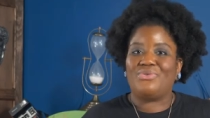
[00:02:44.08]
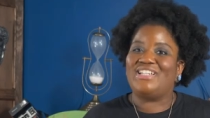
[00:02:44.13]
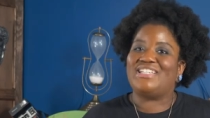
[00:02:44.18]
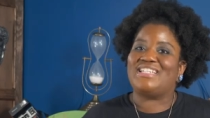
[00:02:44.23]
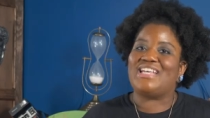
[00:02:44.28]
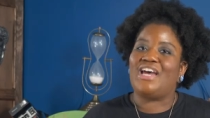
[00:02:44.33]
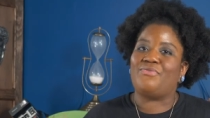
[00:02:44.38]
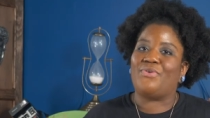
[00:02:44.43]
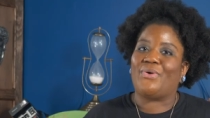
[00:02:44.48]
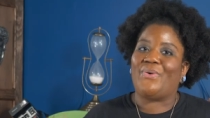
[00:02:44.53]

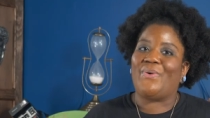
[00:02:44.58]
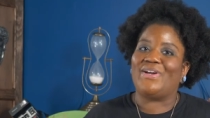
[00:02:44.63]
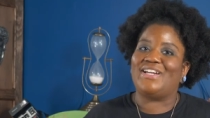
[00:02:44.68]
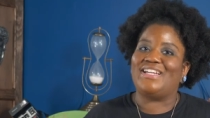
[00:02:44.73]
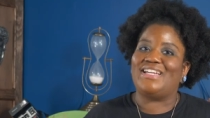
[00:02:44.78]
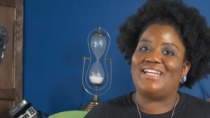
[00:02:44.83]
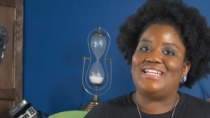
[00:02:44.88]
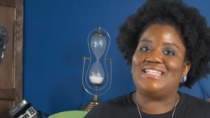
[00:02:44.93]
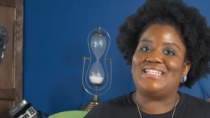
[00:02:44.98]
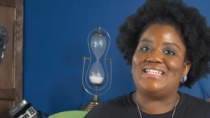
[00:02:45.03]
Greeks have
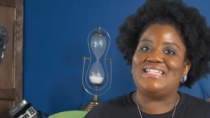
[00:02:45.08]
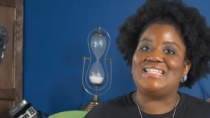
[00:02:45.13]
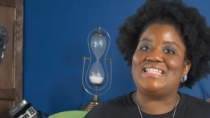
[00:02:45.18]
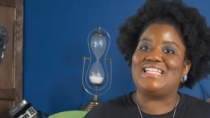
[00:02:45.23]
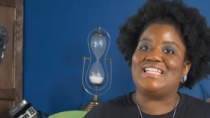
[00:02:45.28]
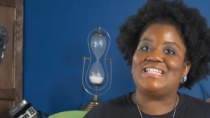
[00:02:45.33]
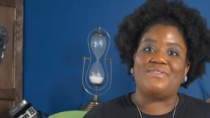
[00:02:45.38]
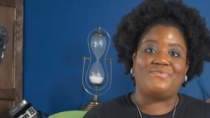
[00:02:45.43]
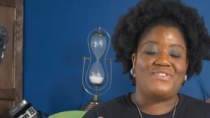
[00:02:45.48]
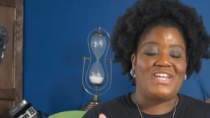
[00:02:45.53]
recorded
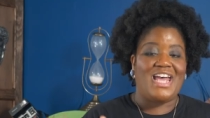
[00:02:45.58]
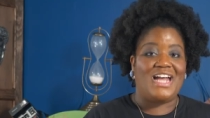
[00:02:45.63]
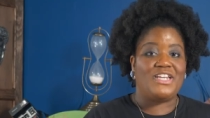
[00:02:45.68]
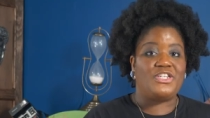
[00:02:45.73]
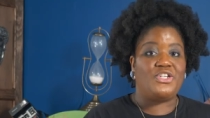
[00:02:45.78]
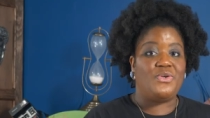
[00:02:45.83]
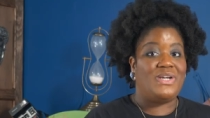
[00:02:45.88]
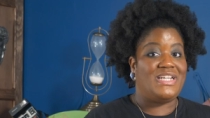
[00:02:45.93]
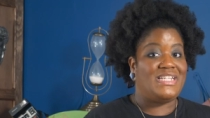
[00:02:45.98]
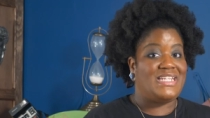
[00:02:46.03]
instances of
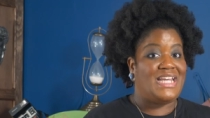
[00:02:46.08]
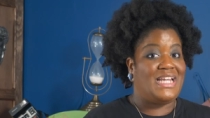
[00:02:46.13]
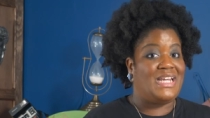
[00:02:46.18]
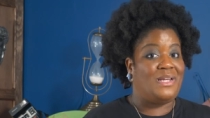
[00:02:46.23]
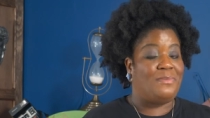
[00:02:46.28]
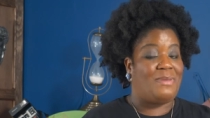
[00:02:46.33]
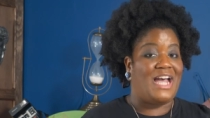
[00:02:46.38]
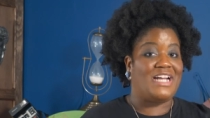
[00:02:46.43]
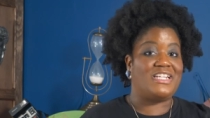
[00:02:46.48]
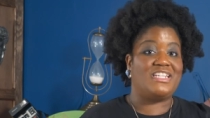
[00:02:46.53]
tattooing
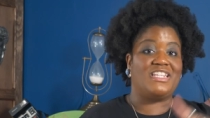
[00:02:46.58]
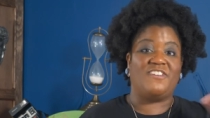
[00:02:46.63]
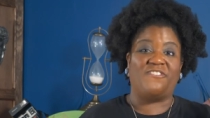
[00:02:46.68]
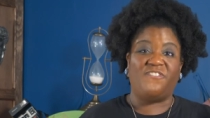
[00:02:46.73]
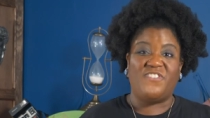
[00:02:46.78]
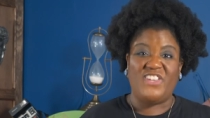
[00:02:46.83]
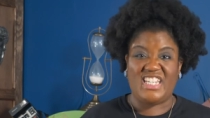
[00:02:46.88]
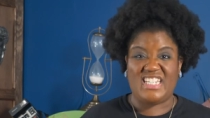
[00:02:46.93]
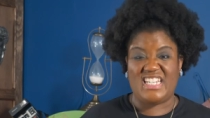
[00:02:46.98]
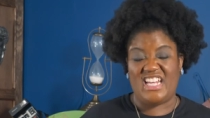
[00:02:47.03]
dating back to the
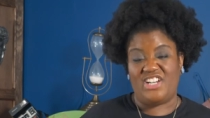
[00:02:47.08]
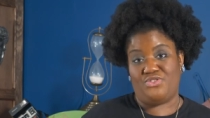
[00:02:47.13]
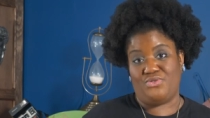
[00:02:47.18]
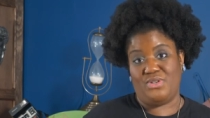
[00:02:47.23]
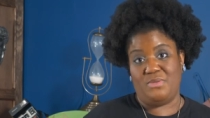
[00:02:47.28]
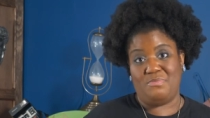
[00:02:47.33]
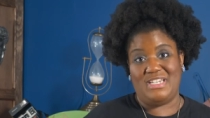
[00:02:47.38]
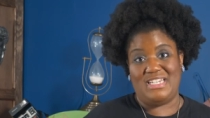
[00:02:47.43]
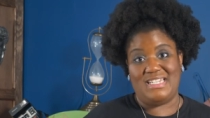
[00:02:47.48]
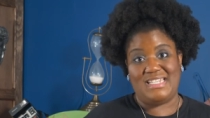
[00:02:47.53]
5th
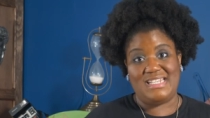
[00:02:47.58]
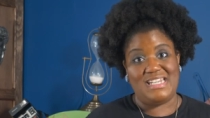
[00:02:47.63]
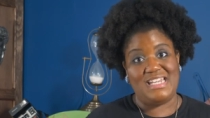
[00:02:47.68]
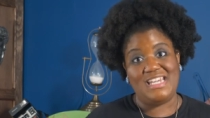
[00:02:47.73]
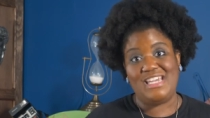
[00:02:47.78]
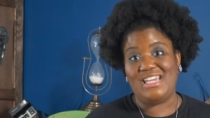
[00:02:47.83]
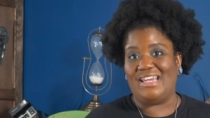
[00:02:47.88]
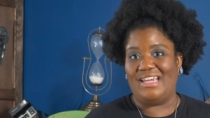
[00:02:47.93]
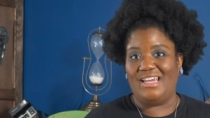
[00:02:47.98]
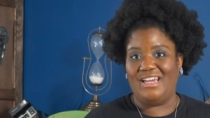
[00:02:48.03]
century
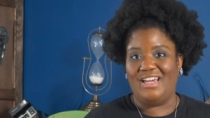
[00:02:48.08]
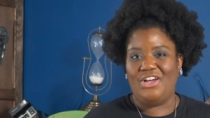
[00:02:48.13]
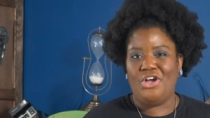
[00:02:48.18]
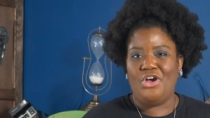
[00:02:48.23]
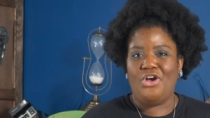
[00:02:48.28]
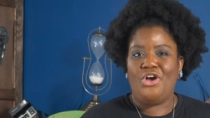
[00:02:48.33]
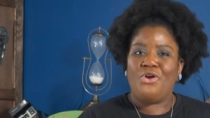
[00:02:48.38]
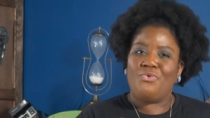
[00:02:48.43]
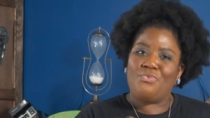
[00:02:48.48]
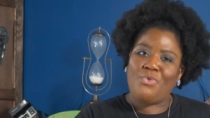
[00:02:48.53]
BCE.
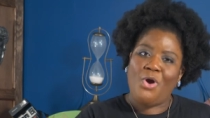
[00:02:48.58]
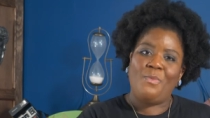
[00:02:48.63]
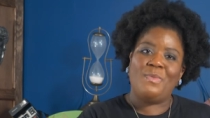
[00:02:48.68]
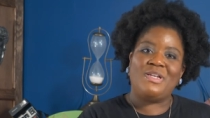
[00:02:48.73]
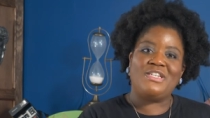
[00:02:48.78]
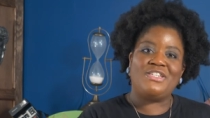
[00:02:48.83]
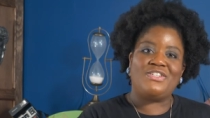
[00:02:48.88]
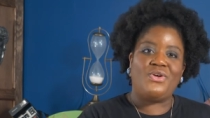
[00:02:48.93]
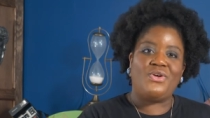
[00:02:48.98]
Roman